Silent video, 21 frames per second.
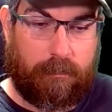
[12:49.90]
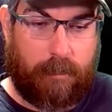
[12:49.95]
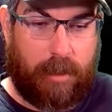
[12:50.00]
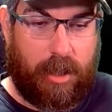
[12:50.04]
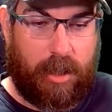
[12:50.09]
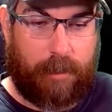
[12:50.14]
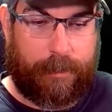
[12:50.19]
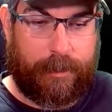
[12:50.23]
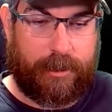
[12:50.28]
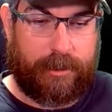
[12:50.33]

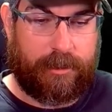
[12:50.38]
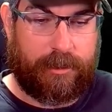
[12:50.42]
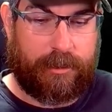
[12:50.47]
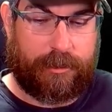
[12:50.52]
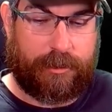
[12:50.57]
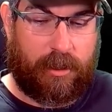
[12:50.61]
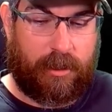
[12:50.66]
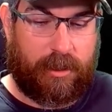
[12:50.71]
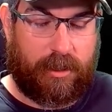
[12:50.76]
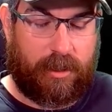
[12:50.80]
my
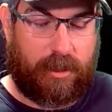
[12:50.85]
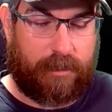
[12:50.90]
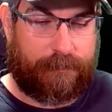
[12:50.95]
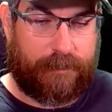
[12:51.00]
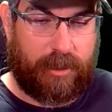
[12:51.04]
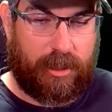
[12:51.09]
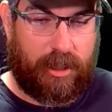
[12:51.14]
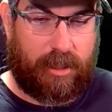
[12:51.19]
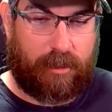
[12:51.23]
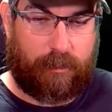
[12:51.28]
opinions on it. I
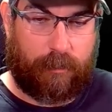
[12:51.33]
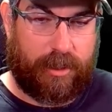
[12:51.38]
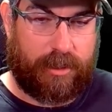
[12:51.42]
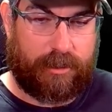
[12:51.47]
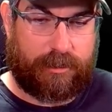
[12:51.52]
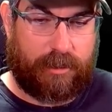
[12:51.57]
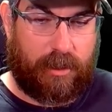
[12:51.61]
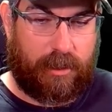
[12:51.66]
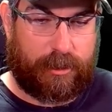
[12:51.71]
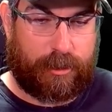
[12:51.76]
feel like we
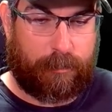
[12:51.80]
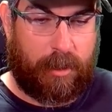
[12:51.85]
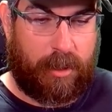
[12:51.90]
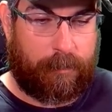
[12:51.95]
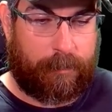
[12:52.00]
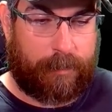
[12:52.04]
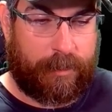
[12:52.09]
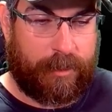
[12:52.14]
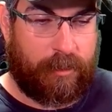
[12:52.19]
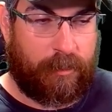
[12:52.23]
hadn't talked
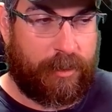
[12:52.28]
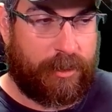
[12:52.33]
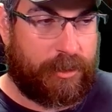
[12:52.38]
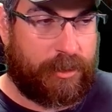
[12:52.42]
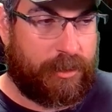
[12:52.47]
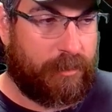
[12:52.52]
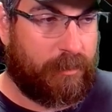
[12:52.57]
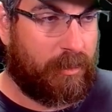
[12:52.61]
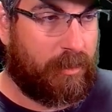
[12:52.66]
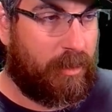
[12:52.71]
about PoE
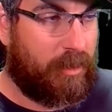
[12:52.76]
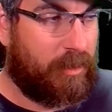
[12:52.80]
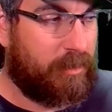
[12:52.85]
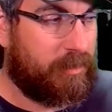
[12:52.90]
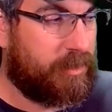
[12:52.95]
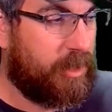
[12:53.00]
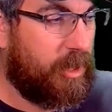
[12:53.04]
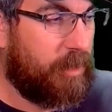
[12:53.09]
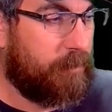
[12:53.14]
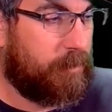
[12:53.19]
2 in a
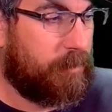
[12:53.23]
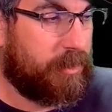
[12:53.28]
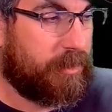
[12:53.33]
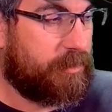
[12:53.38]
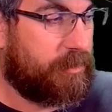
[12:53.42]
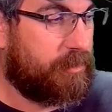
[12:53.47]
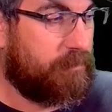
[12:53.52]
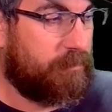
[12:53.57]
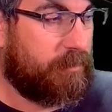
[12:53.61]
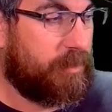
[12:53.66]
long time
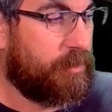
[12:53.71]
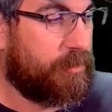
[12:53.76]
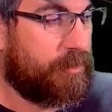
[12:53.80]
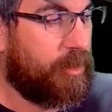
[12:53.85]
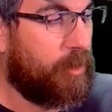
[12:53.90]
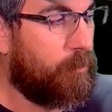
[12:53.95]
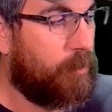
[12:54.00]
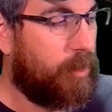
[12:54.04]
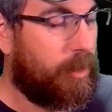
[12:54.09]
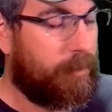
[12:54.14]
because there's
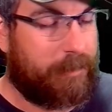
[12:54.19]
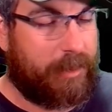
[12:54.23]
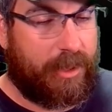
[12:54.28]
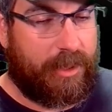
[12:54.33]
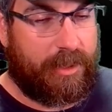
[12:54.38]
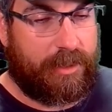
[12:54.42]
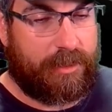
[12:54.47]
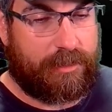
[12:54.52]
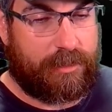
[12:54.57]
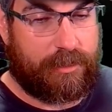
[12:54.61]
no
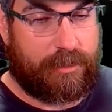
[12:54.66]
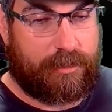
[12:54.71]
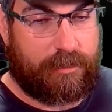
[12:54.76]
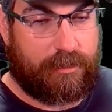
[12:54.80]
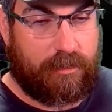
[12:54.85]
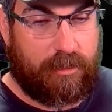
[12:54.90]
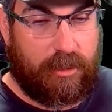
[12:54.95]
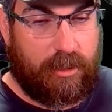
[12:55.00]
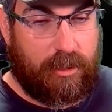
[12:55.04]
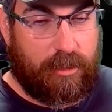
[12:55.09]
updates.
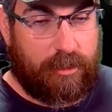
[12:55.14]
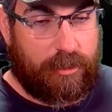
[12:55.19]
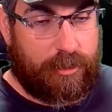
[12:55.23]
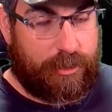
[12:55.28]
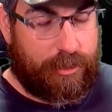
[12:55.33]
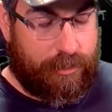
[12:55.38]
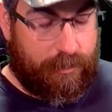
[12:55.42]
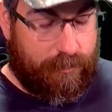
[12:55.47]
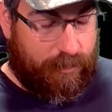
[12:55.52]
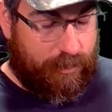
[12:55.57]
It's
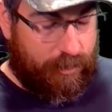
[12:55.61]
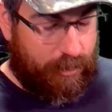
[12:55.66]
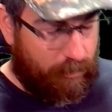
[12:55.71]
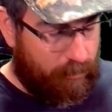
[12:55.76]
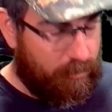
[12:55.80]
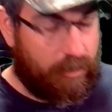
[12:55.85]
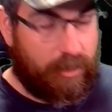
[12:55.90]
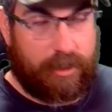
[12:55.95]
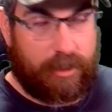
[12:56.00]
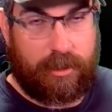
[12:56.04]

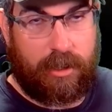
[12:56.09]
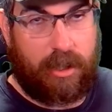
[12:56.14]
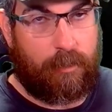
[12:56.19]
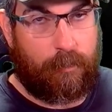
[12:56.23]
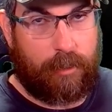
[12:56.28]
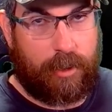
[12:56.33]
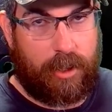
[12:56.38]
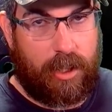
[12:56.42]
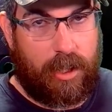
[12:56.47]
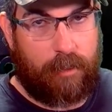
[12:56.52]
certainly
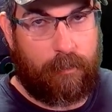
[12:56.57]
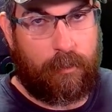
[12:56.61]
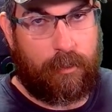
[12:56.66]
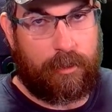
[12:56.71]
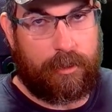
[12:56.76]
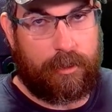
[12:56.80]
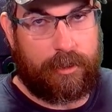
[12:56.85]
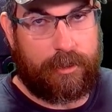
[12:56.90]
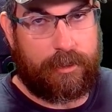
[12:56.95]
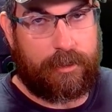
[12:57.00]
not what I
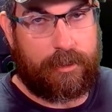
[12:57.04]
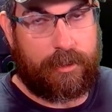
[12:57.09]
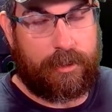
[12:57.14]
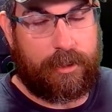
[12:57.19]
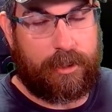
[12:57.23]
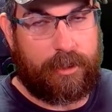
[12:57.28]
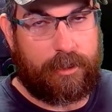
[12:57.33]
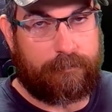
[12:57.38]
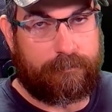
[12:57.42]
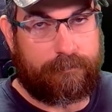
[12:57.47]
wanted
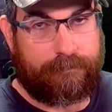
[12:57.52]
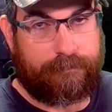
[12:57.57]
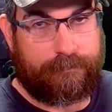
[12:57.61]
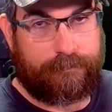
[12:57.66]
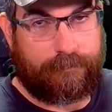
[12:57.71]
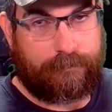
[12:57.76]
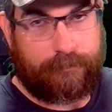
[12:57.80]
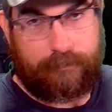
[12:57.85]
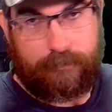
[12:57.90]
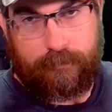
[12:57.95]

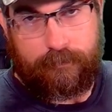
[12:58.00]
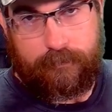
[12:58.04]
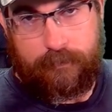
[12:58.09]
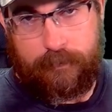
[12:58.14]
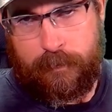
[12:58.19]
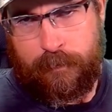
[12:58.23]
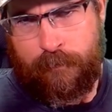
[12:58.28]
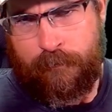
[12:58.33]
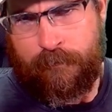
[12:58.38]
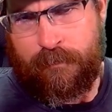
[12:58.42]

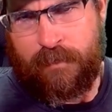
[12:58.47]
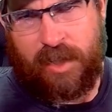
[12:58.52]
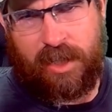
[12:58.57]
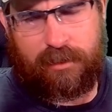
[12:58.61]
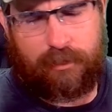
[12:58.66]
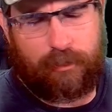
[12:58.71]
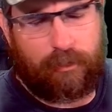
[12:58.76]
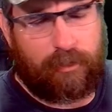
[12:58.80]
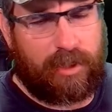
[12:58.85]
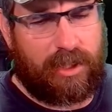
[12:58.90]

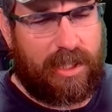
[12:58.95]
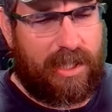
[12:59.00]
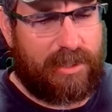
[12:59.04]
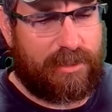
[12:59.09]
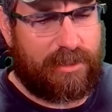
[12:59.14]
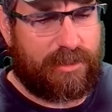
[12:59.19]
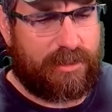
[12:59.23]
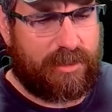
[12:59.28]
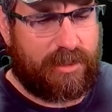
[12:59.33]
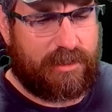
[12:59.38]
in early
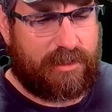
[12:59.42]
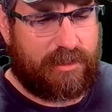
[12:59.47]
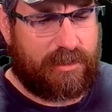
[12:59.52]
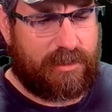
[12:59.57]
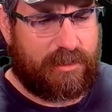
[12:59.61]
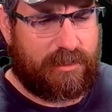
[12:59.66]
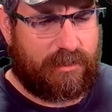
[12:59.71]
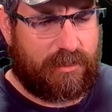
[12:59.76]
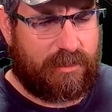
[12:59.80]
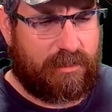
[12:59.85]
access
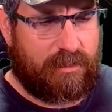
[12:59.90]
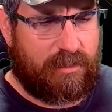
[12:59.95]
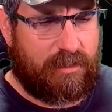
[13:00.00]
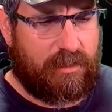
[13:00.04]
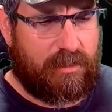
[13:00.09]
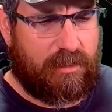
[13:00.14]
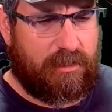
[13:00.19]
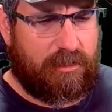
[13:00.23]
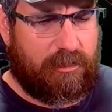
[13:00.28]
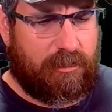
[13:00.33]
is
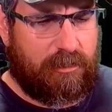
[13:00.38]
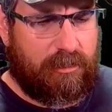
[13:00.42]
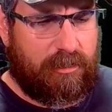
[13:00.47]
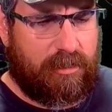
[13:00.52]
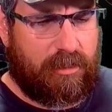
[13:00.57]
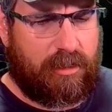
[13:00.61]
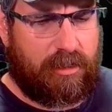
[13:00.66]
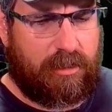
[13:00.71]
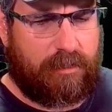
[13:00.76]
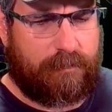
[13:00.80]

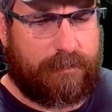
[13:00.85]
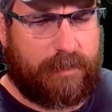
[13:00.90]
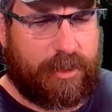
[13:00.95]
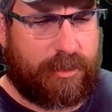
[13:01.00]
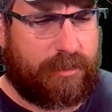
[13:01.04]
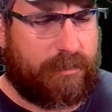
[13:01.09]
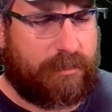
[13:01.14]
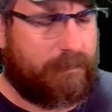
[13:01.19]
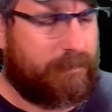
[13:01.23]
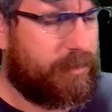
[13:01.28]

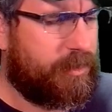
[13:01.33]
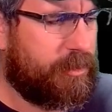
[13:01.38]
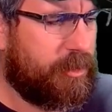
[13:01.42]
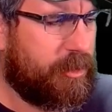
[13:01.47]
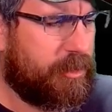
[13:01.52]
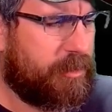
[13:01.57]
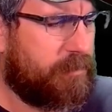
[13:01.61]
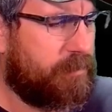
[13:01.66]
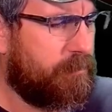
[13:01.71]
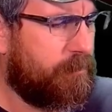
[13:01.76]
this
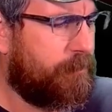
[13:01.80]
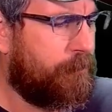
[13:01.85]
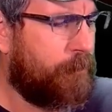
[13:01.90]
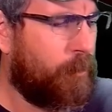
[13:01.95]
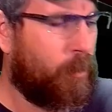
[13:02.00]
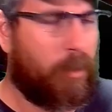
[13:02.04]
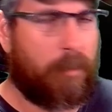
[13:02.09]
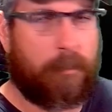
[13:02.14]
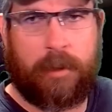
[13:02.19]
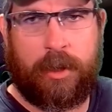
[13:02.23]
just
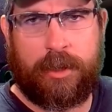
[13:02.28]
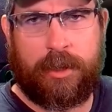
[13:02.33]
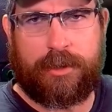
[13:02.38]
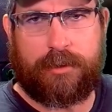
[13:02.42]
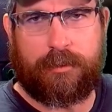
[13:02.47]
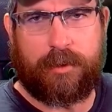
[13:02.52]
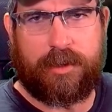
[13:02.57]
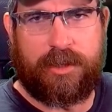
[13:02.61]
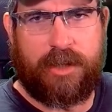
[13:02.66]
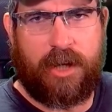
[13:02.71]
4
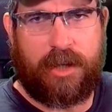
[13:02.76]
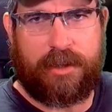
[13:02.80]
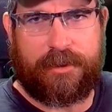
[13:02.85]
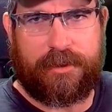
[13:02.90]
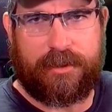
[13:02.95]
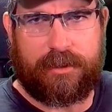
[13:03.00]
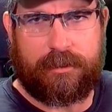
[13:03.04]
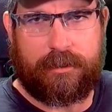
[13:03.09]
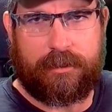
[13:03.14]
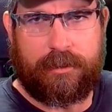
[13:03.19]
months with
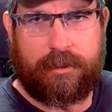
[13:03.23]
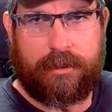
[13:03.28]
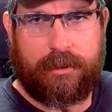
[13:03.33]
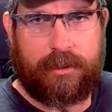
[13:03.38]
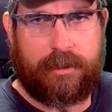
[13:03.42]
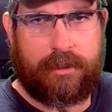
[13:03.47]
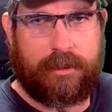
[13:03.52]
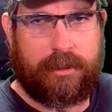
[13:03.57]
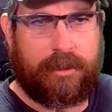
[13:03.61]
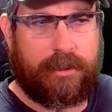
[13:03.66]
nothing.
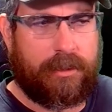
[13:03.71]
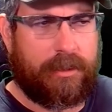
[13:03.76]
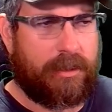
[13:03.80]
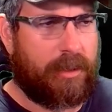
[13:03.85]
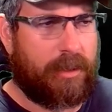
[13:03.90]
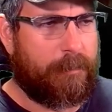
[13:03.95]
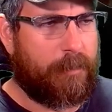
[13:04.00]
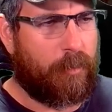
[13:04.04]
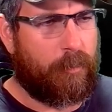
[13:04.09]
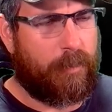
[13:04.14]

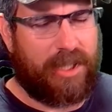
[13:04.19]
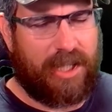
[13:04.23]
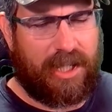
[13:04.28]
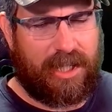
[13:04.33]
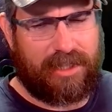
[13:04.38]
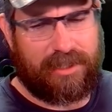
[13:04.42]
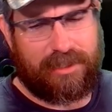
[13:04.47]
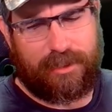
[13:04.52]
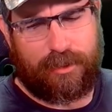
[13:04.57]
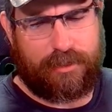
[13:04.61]
I mean, we
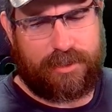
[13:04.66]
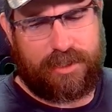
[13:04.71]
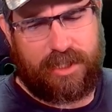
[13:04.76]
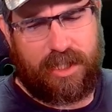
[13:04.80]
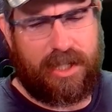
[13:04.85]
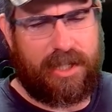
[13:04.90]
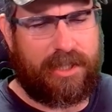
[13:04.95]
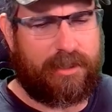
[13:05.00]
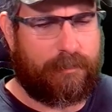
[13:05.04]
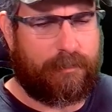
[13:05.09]
got a little
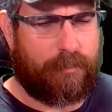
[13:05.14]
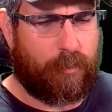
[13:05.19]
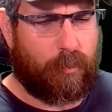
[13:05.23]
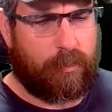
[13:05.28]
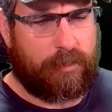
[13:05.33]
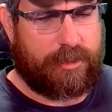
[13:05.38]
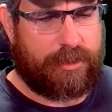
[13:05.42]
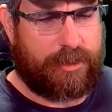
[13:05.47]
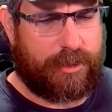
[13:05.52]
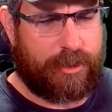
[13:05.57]
tiny
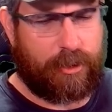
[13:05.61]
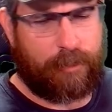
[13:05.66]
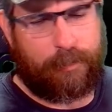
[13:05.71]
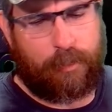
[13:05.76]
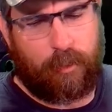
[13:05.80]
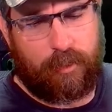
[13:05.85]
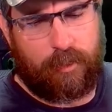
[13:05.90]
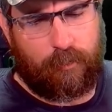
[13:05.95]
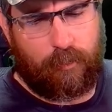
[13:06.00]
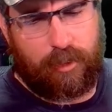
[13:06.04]

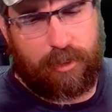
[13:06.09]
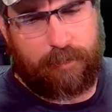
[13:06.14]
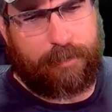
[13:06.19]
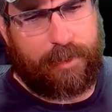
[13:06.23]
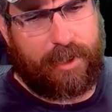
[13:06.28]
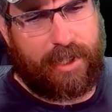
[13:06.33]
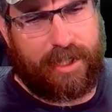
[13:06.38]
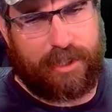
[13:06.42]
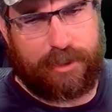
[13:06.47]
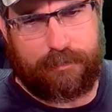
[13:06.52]
0.1
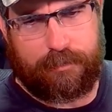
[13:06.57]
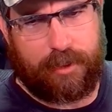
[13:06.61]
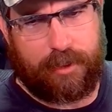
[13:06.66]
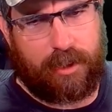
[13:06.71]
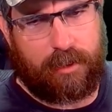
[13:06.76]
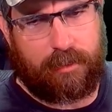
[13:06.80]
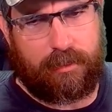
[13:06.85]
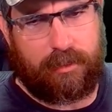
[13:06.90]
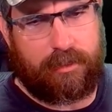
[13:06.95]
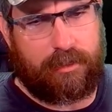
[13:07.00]
patch,
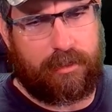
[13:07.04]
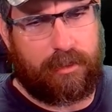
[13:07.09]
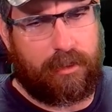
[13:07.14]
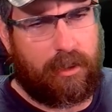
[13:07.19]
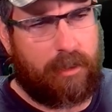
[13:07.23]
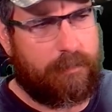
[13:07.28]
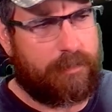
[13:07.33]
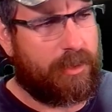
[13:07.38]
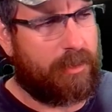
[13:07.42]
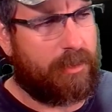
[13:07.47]
but
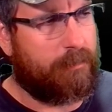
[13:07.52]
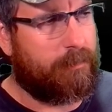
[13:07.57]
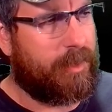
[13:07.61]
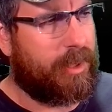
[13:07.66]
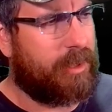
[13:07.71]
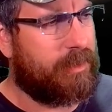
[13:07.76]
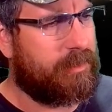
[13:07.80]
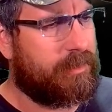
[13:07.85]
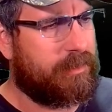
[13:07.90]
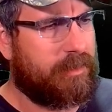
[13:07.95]
I'm talking
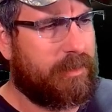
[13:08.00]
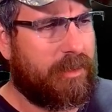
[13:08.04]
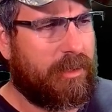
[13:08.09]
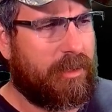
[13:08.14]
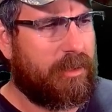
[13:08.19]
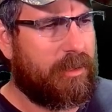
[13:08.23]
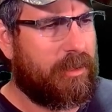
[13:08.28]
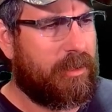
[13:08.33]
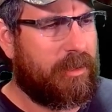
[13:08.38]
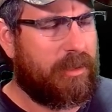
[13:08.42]
about
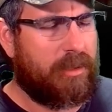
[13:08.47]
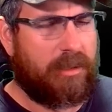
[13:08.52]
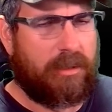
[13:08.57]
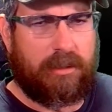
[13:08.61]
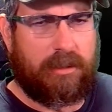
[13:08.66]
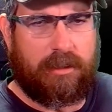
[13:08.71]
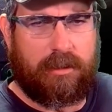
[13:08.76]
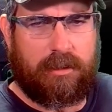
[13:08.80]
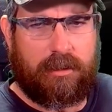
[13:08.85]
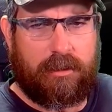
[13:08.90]

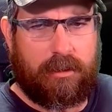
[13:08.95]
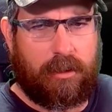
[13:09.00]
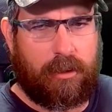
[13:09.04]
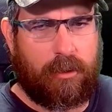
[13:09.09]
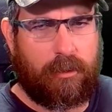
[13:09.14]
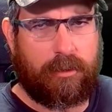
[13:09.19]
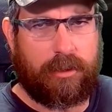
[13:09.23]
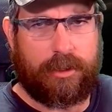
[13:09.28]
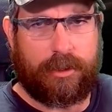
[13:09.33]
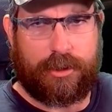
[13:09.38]

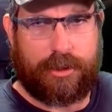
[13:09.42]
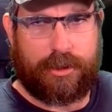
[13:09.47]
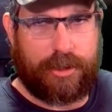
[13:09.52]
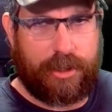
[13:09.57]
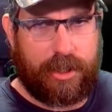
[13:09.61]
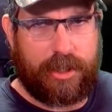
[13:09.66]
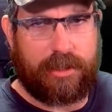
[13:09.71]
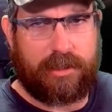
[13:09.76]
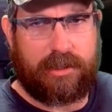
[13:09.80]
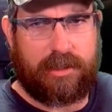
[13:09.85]
holy
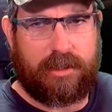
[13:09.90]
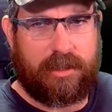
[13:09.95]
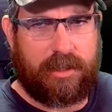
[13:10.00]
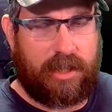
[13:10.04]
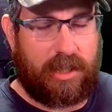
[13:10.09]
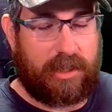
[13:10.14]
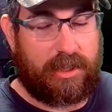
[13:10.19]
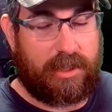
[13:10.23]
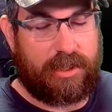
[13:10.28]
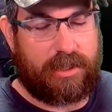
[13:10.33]
shit.
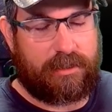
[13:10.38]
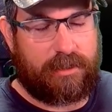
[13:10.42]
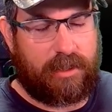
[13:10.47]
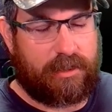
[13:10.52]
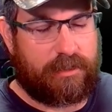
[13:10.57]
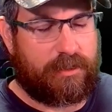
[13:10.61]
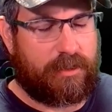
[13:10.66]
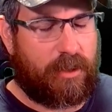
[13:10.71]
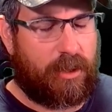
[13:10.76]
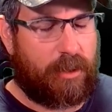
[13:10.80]
And I think
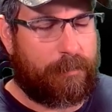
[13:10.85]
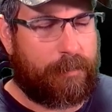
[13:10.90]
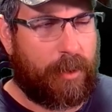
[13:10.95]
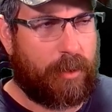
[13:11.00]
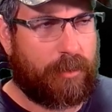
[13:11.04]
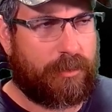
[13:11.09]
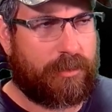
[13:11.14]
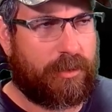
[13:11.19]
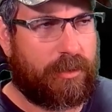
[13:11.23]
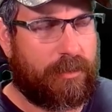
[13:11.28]
I saw a
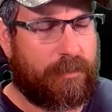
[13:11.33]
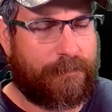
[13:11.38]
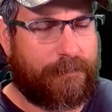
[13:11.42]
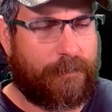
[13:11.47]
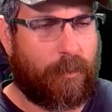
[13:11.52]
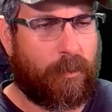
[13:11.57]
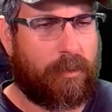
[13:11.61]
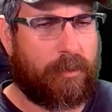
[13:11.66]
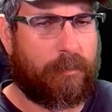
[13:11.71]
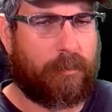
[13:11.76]
post on the
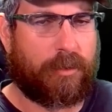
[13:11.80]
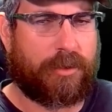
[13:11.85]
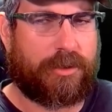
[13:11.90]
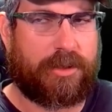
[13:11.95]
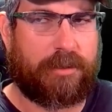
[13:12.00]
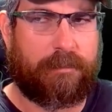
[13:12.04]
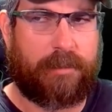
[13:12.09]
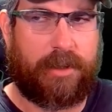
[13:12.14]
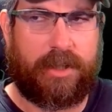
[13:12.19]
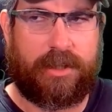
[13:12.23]
forum where
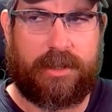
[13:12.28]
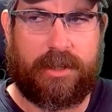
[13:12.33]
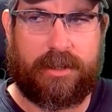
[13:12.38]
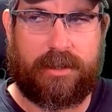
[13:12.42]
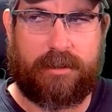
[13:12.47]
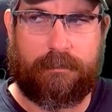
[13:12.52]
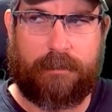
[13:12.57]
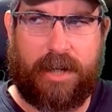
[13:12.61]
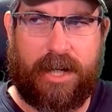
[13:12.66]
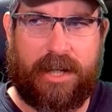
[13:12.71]
somebody
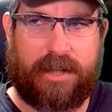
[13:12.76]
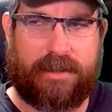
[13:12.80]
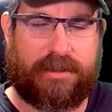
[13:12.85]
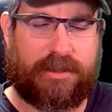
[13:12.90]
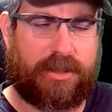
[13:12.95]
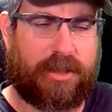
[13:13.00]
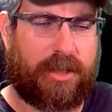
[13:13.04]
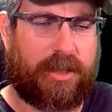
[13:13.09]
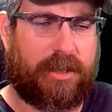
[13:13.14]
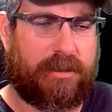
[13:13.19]
did the math
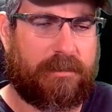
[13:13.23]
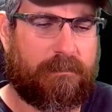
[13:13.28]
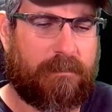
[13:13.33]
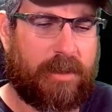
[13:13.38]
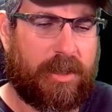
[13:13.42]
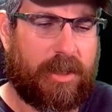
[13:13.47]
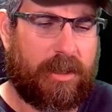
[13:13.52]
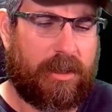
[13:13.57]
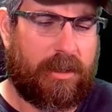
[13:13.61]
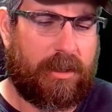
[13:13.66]
saying,